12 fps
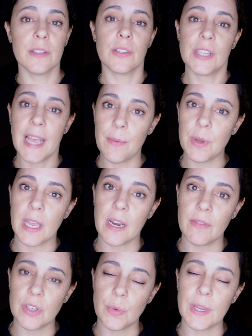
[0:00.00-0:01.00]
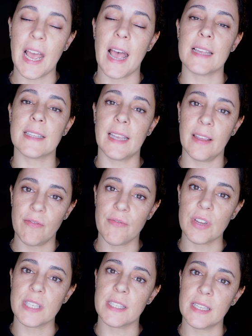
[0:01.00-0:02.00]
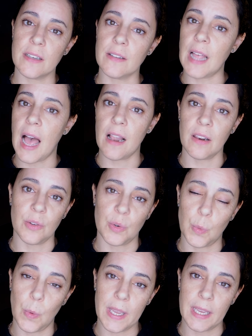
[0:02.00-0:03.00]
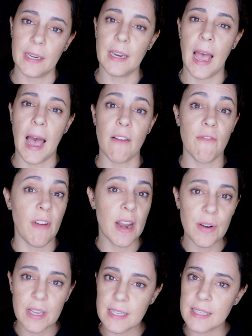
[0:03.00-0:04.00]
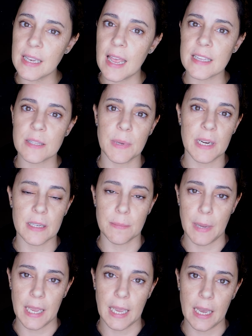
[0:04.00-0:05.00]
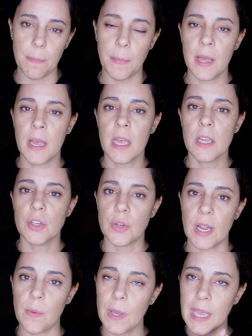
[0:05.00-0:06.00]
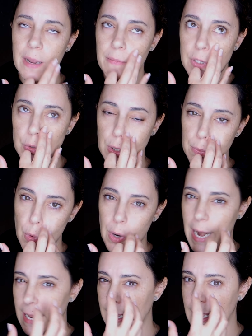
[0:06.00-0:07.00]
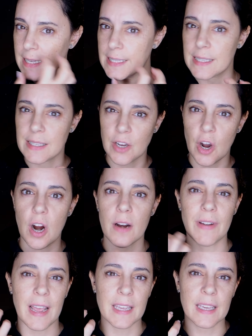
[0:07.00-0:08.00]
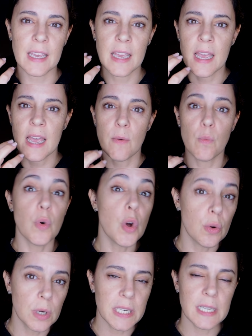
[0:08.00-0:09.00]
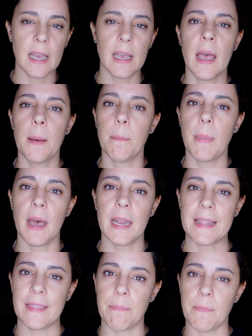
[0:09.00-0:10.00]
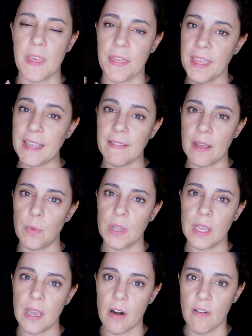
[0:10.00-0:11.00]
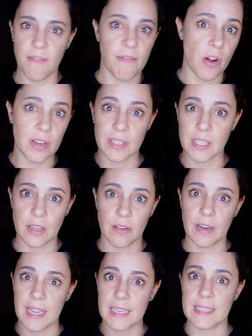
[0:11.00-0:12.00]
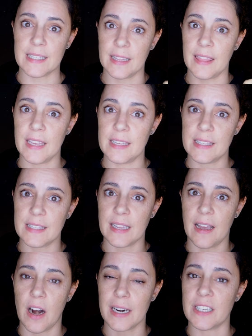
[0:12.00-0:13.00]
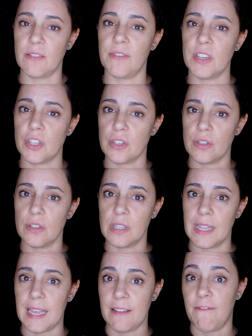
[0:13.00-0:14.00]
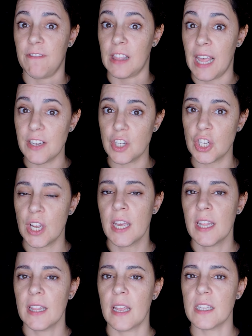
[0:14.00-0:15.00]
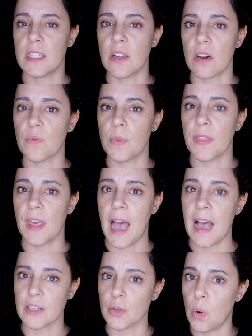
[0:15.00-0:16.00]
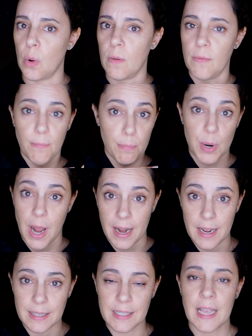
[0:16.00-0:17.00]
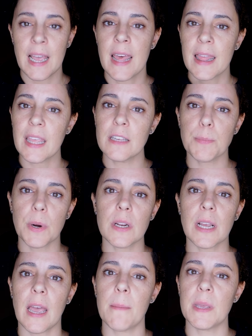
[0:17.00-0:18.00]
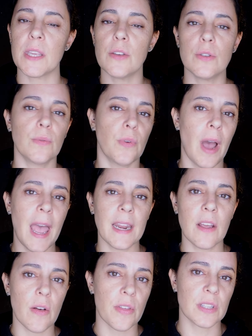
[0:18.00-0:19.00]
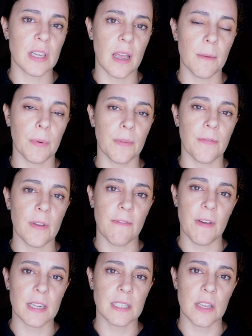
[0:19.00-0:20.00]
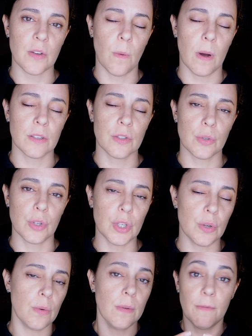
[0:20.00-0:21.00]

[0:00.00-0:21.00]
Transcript: Today we're gonna be doing, as every single Halloween, a very easy last minute makeup. Today we're gonna be doing more like a scarf, like wound, but the thing that we are focused on is this artificial like flesh that is done with the household product. This product can be used for any other type of effect that you want to do.